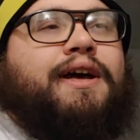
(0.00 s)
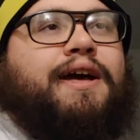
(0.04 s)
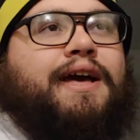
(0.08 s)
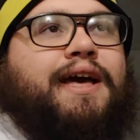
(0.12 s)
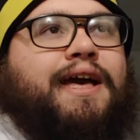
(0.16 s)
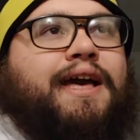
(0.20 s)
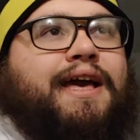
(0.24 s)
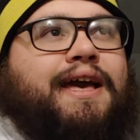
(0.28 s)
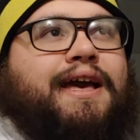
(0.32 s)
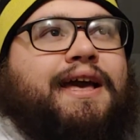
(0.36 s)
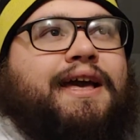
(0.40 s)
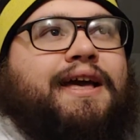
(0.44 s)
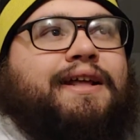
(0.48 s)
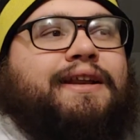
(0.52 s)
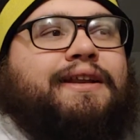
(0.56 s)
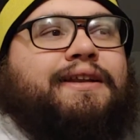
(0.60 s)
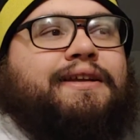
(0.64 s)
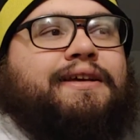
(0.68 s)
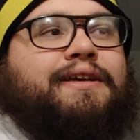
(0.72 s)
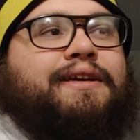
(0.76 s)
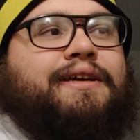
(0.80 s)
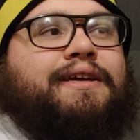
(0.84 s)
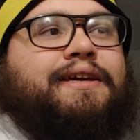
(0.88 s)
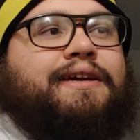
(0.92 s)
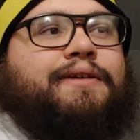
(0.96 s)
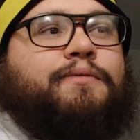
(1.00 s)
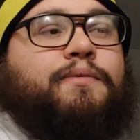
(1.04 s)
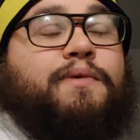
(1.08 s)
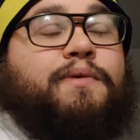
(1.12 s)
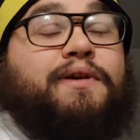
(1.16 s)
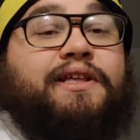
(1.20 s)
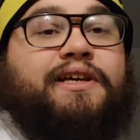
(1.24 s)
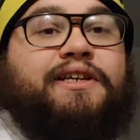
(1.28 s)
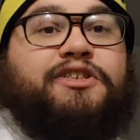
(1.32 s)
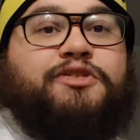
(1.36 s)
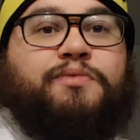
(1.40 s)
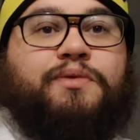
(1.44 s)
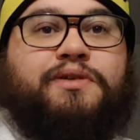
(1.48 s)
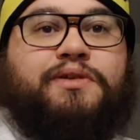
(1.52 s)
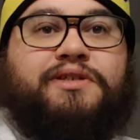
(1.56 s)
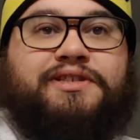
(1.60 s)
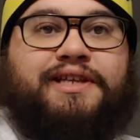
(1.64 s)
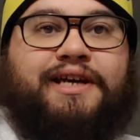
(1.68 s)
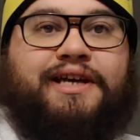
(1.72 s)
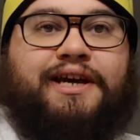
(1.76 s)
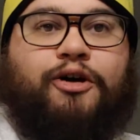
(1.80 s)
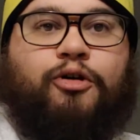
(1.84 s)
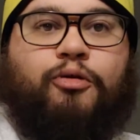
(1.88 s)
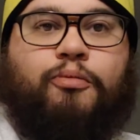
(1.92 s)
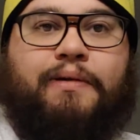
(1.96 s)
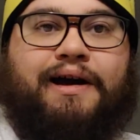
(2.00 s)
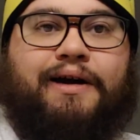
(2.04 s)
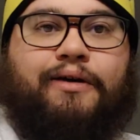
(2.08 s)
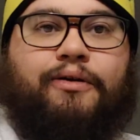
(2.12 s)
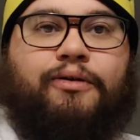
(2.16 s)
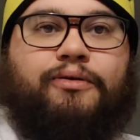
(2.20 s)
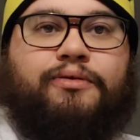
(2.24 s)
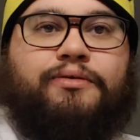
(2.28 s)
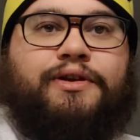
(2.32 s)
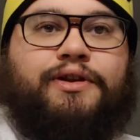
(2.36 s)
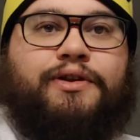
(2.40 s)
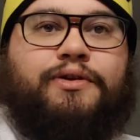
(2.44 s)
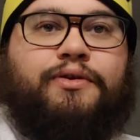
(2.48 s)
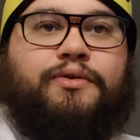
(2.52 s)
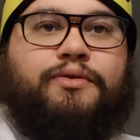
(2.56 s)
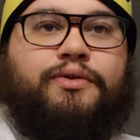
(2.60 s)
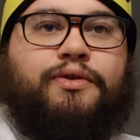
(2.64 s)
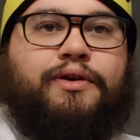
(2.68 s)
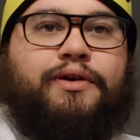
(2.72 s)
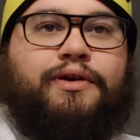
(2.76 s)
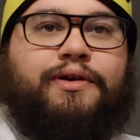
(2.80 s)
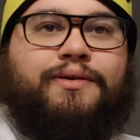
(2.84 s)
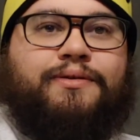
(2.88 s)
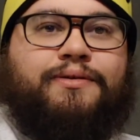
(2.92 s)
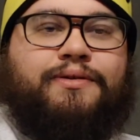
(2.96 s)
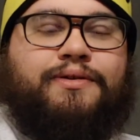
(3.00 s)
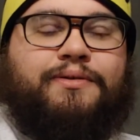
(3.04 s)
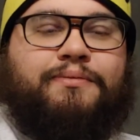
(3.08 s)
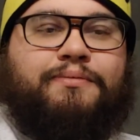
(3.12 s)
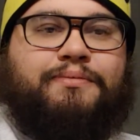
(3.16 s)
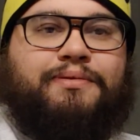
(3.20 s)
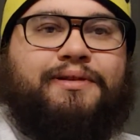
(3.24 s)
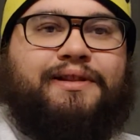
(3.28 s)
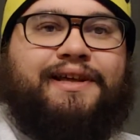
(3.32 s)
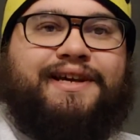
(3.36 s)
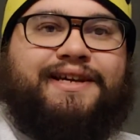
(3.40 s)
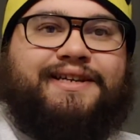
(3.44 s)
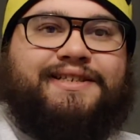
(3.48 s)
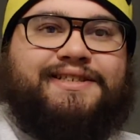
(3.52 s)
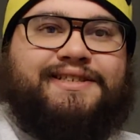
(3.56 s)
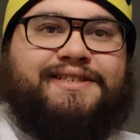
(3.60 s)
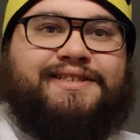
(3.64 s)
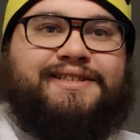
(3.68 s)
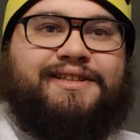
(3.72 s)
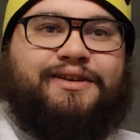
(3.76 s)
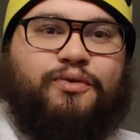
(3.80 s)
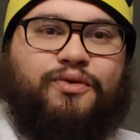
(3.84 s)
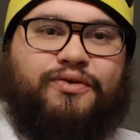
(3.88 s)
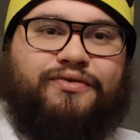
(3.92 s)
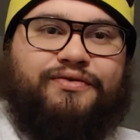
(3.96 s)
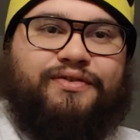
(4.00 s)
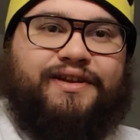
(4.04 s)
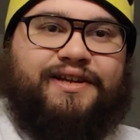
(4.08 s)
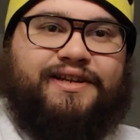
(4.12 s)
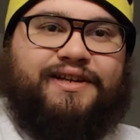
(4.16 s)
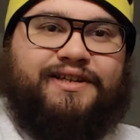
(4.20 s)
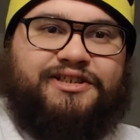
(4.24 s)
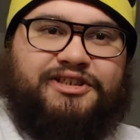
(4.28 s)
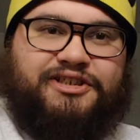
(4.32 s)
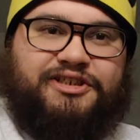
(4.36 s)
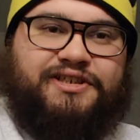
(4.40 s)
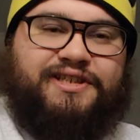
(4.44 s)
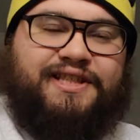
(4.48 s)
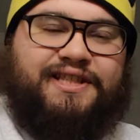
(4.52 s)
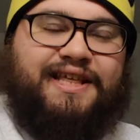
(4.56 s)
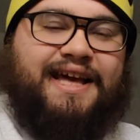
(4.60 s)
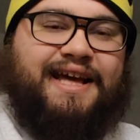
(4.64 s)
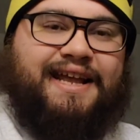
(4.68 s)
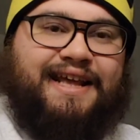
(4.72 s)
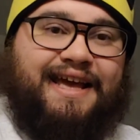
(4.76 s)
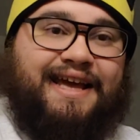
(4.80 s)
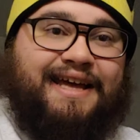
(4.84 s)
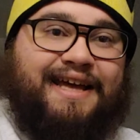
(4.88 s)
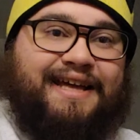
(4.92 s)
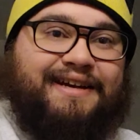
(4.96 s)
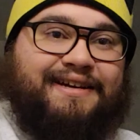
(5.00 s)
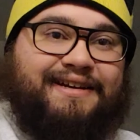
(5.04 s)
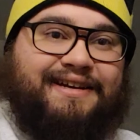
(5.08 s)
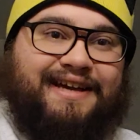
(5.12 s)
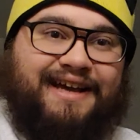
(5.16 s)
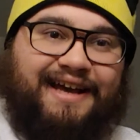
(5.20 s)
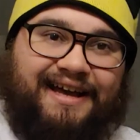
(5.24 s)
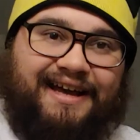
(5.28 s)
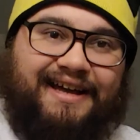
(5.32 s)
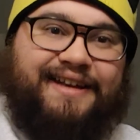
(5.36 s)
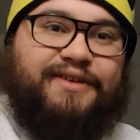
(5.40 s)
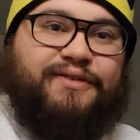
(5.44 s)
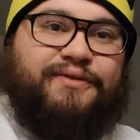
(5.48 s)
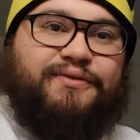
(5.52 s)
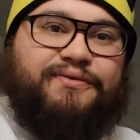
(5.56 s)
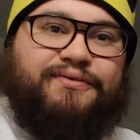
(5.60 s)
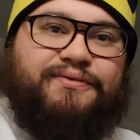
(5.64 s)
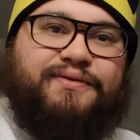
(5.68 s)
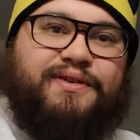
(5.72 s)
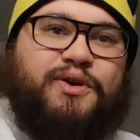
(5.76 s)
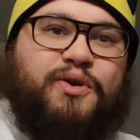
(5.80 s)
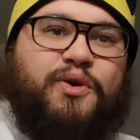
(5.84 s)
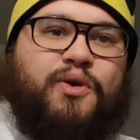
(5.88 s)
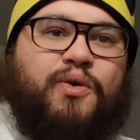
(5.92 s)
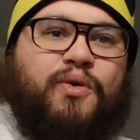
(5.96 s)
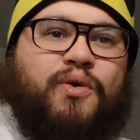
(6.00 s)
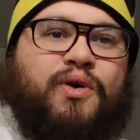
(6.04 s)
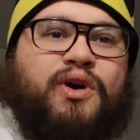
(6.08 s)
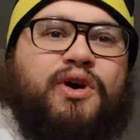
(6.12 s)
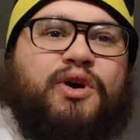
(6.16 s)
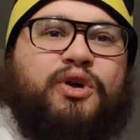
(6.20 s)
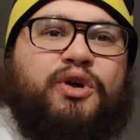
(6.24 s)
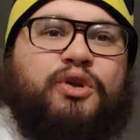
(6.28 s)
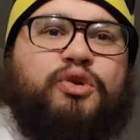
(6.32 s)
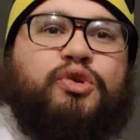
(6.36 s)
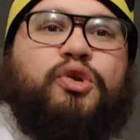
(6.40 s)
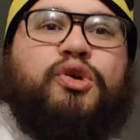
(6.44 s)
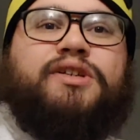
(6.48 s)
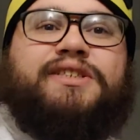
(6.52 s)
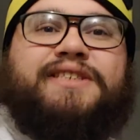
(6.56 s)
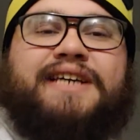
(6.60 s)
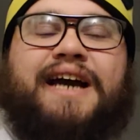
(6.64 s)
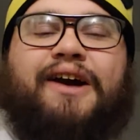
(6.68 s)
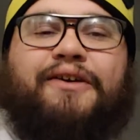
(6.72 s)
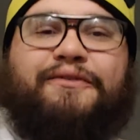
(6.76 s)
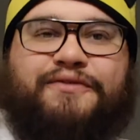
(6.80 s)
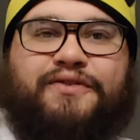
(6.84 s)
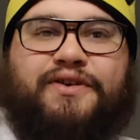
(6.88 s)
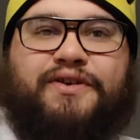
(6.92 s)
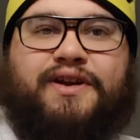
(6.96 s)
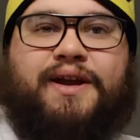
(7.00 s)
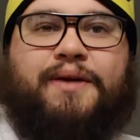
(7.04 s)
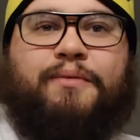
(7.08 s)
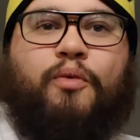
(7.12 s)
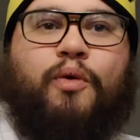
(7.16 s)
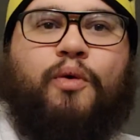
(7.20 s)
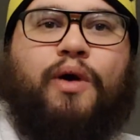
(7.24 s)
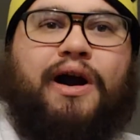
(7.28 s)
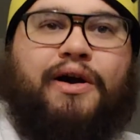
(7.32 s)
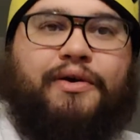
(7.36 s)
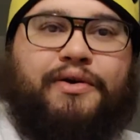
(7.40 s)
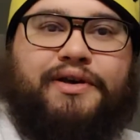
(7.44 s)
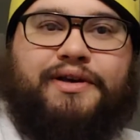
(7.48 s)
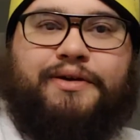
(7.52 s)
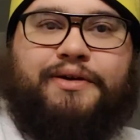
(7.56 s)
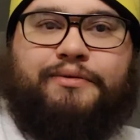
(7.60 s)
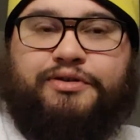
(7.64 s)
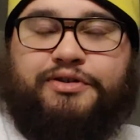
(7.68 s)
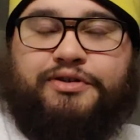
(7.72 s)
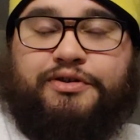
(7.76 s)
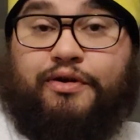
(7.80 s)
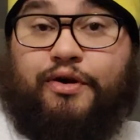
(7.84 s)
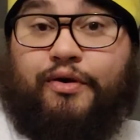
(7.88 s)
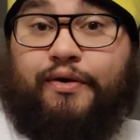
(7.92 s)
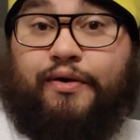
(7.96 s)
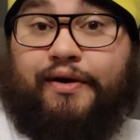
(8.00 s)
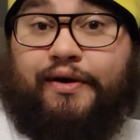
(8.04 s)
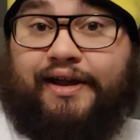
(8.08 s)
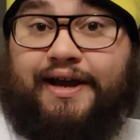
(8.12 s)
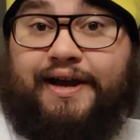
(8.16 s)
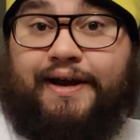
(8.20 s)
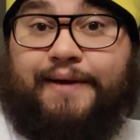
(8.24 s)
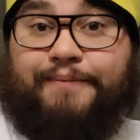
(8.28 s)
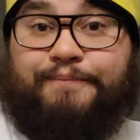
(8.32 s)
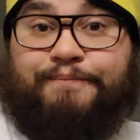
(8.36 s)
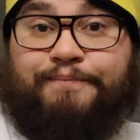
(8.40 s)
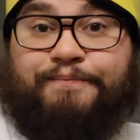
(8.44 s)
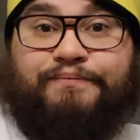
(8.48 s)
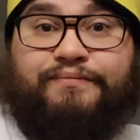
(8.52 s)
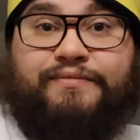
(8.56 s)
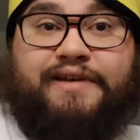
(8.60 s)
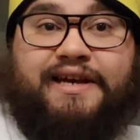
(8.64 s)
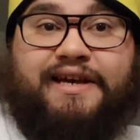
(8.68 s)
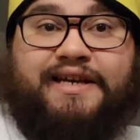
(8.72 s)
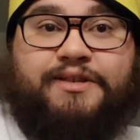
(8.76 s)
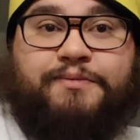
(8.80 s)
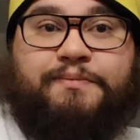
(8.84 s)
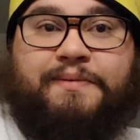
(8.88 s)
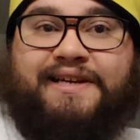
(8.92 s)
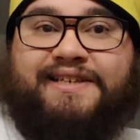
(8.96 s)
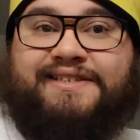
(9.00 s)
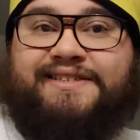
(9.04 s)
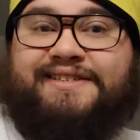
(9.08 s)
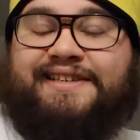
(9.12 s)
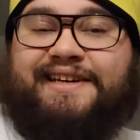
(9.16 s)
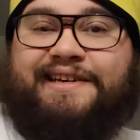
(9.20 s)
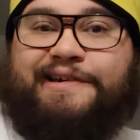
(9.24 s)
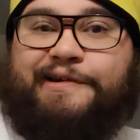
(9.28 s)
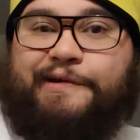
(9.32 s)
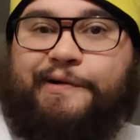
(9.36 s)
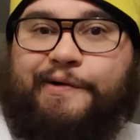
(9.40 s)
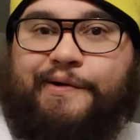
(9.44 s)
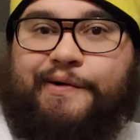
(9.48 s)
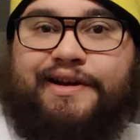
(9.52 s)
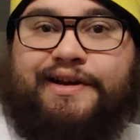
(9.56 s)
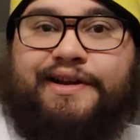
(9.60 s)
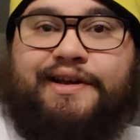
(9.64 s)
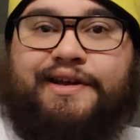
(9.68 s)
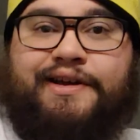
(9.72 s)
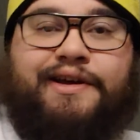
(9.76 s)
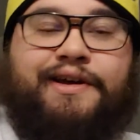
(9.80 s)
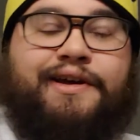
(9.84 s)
and he really just wants to help out, the place, the orphanage that had kind of, looked out for him while he was growing up as best it could.